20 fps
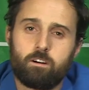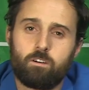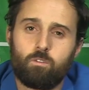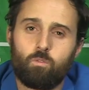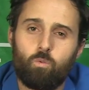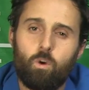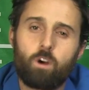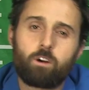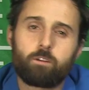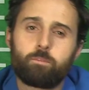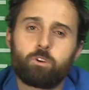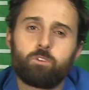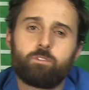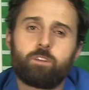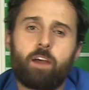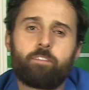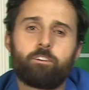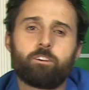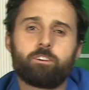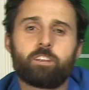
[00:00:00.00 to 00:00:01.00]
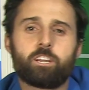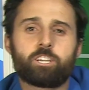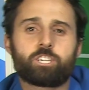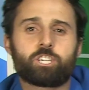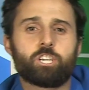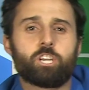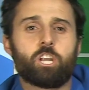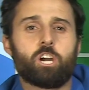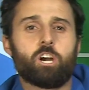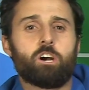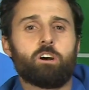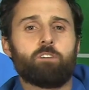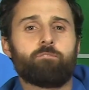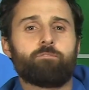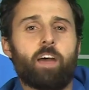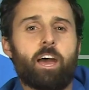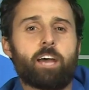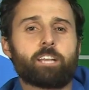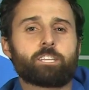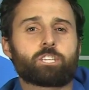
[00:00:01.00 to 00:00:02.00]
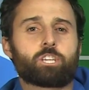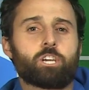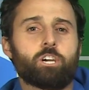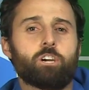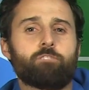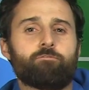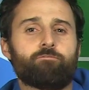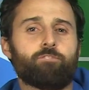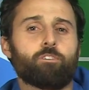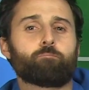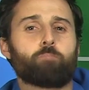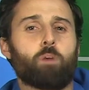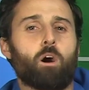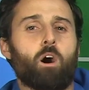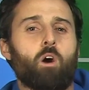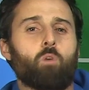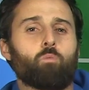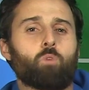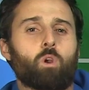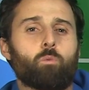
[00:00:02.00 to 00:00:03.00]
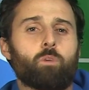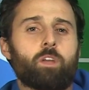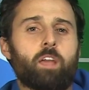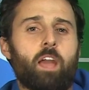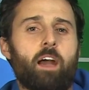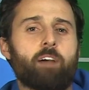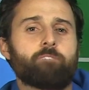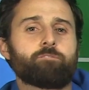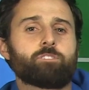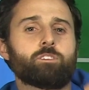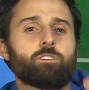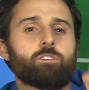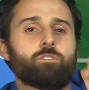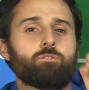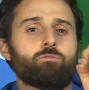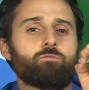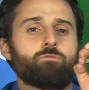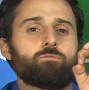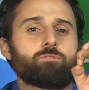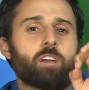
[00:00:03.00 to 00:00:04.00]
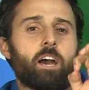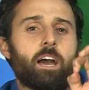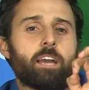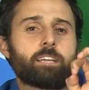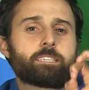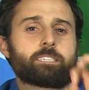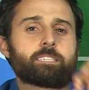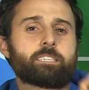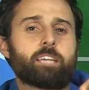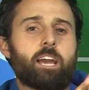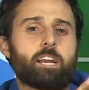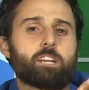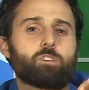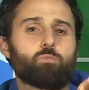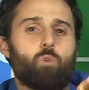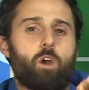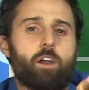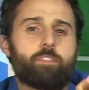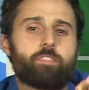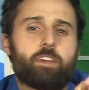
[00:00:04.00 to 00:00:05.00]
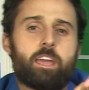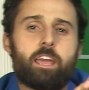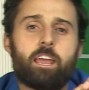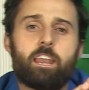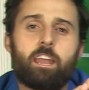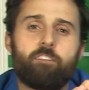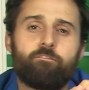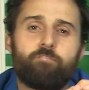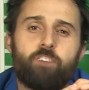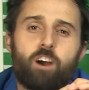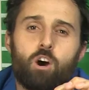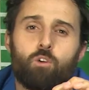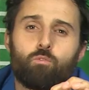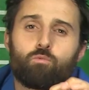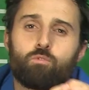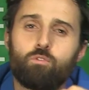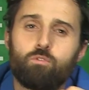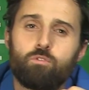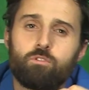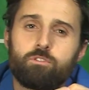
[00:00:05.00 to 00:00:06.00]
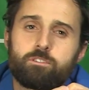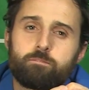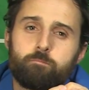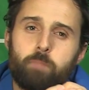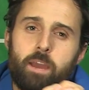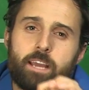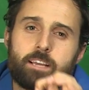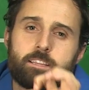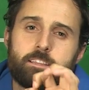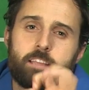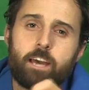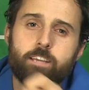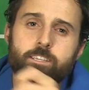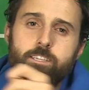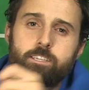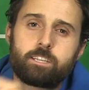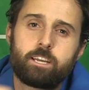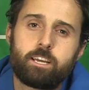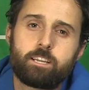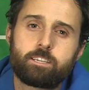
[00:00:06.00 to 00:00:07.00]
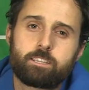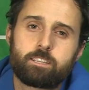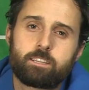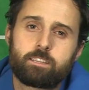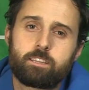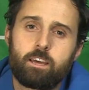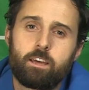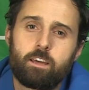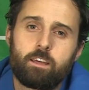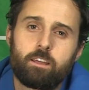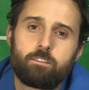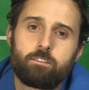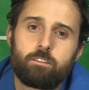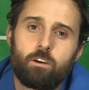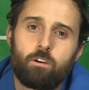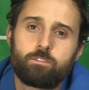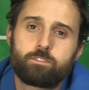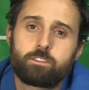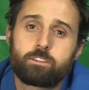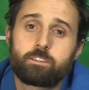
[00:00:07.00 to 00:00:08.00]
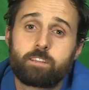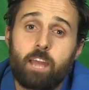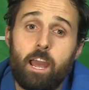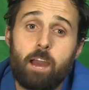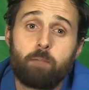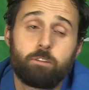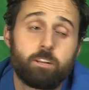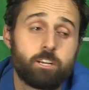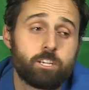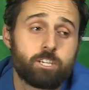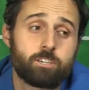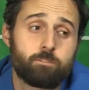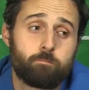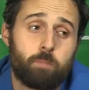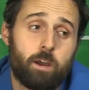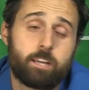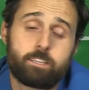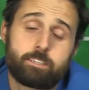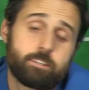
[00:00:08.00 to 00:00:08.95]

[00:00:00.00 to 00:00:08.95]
Welcome to another edition of That's Good Football, where we have to dissect why the NFL rules make less sense than those established by